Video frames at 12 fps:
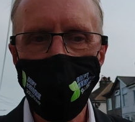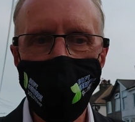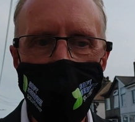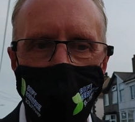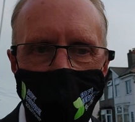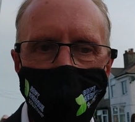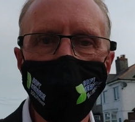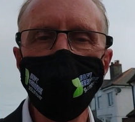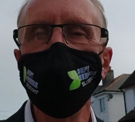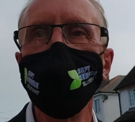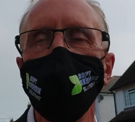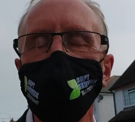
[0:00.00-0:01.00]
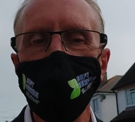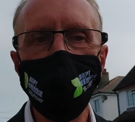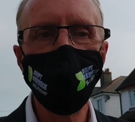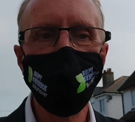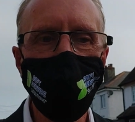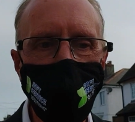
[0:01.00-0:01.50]
that they do
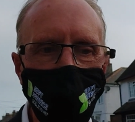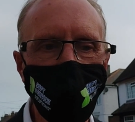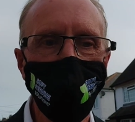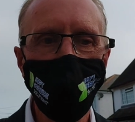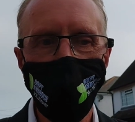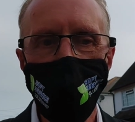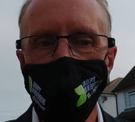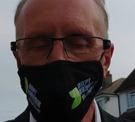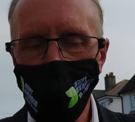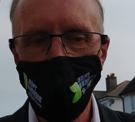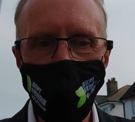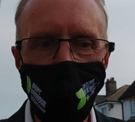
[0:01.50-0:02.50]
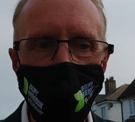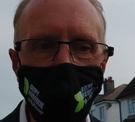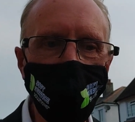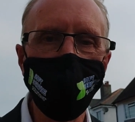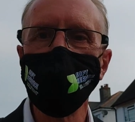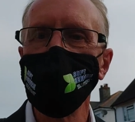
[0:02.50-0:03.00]
compared in work
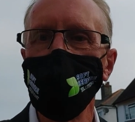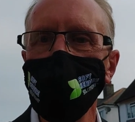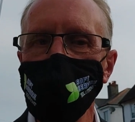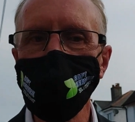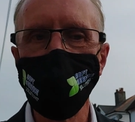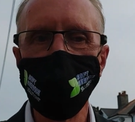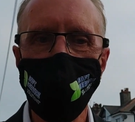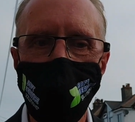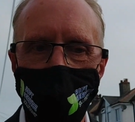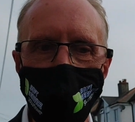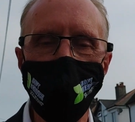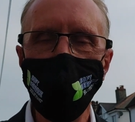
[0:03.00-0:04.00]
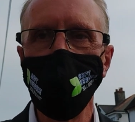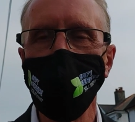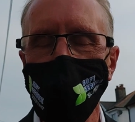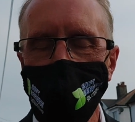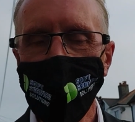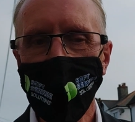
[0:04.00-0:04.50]
compared to those that they do on
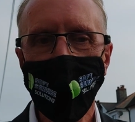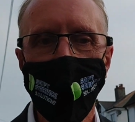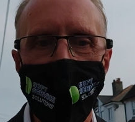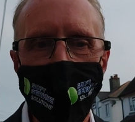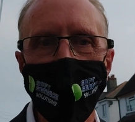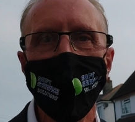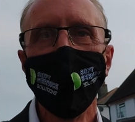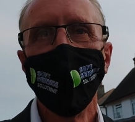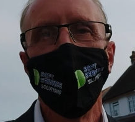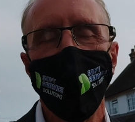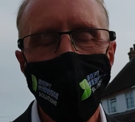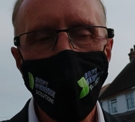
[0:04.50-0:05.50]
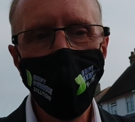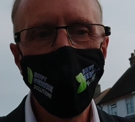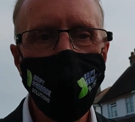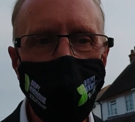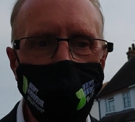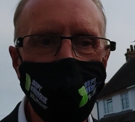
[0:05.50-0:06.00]
furlough. And all of
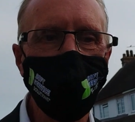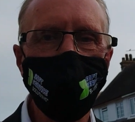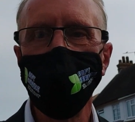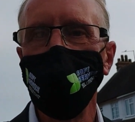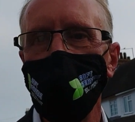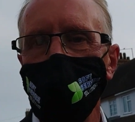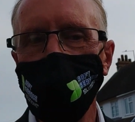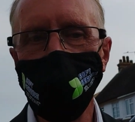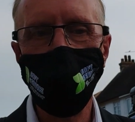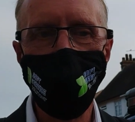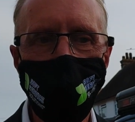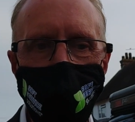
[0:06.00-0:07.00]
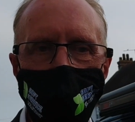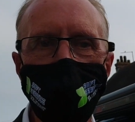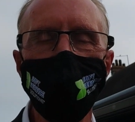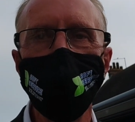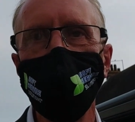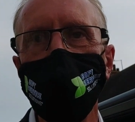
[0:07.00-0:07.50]
this takes time if you're doing
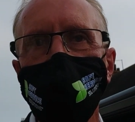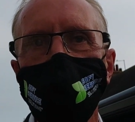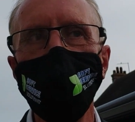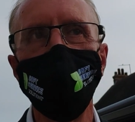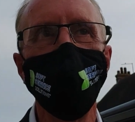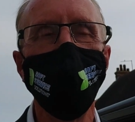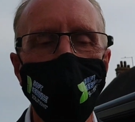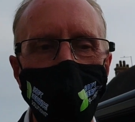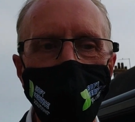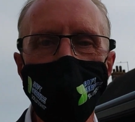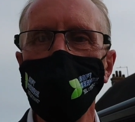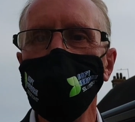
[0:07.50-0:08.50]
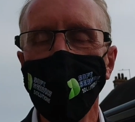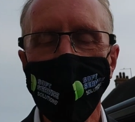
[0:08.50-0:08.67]
it by